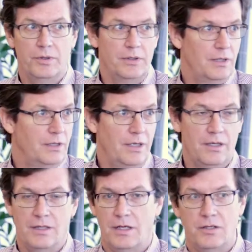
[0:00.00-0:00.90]

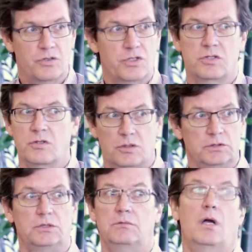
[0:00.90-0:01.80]
and it's just
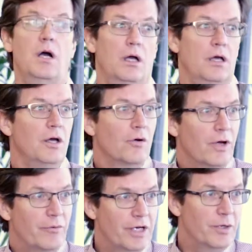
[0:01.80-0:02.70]
right
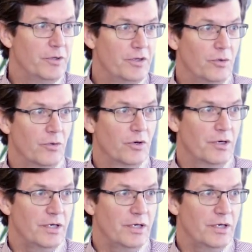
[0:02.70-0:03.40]
when I come in the door,